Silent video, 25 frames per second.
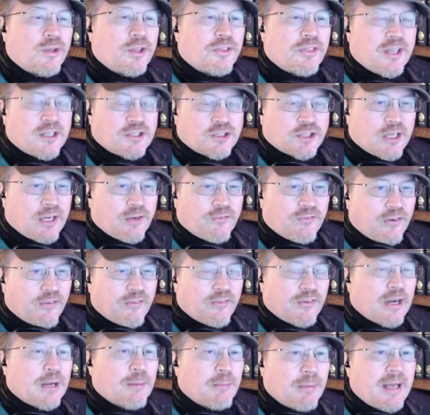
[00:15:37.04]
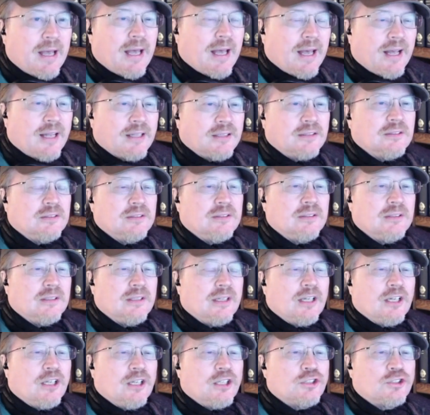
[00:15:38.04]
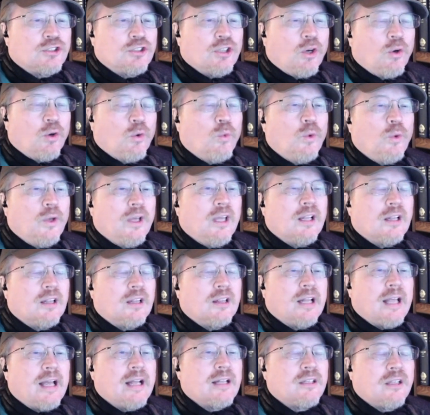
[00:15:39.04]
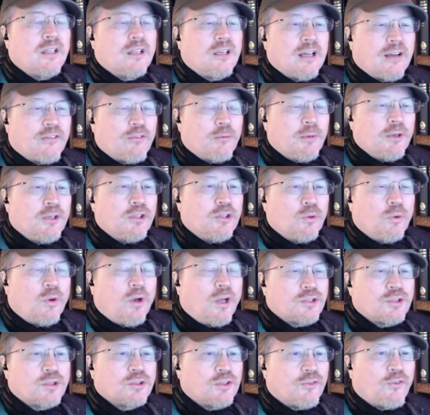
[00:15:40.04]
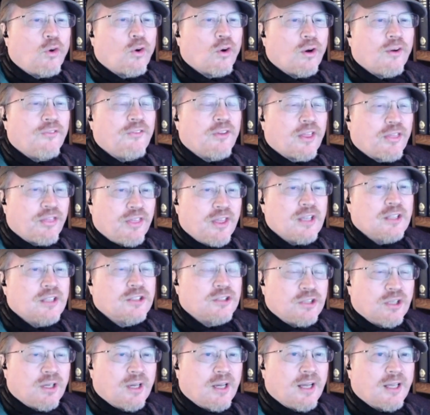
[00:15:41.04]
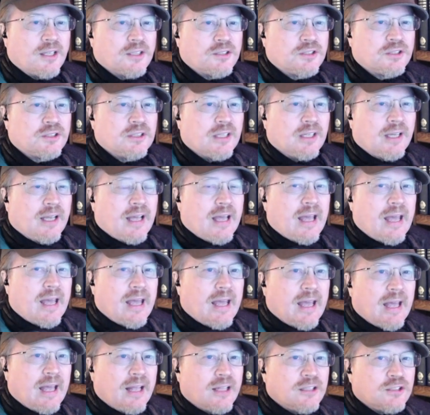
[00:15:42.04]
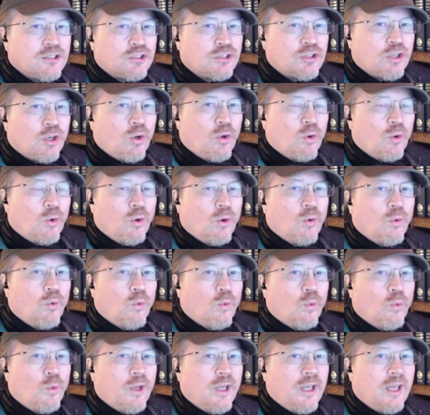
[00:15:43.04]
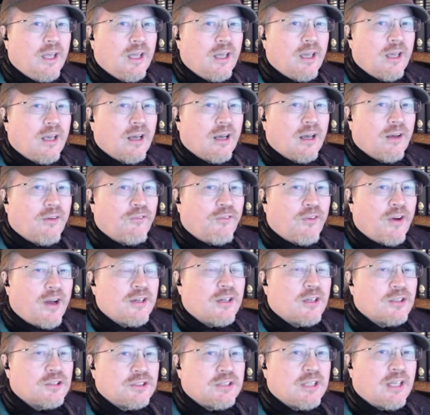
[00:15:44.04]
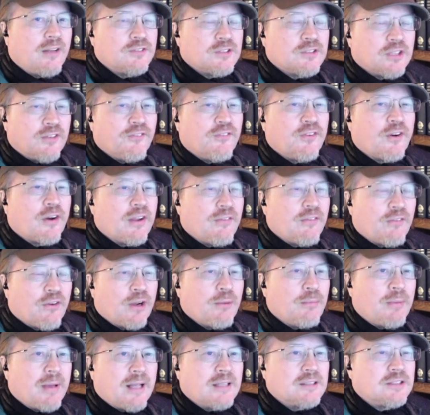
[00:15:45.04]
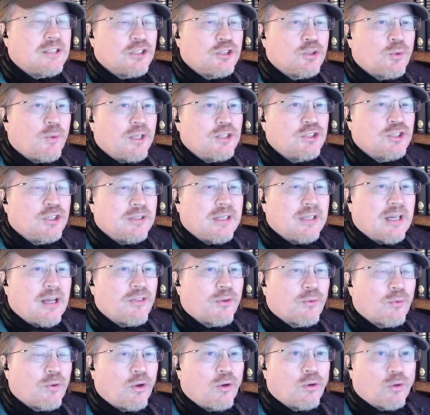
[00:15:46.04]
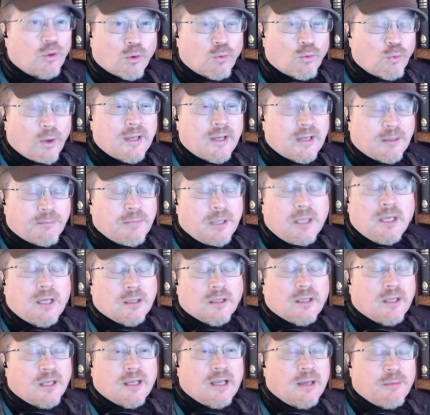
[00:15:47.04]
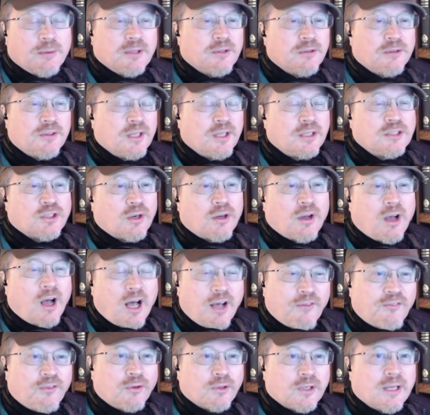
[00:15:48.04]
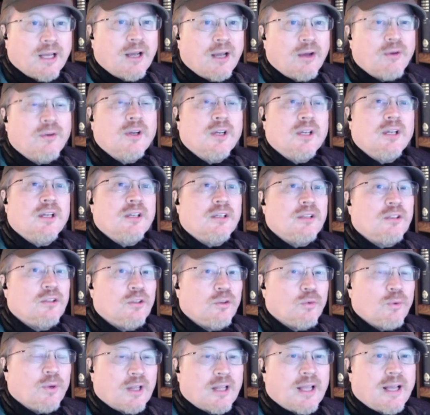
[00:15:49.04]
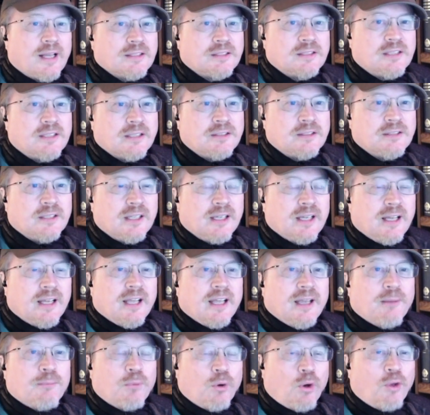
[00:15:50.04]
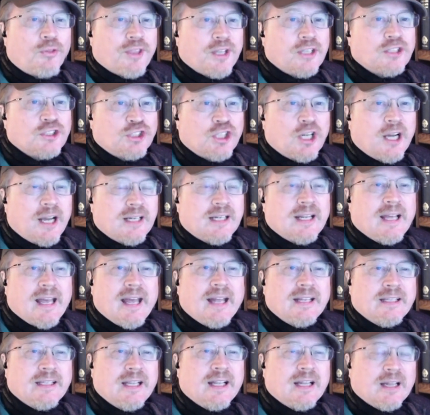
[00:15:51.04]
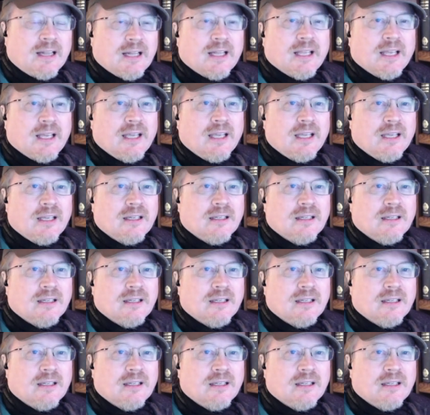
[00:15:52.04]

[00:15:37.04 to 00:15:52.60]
things are going to get very, very bad. So we let government do all sorts of horrific things to us. And so we find ourselves in a very, very bad situation down the road or right immediately. I mean, things are awful now. You realize that both in China and Italy,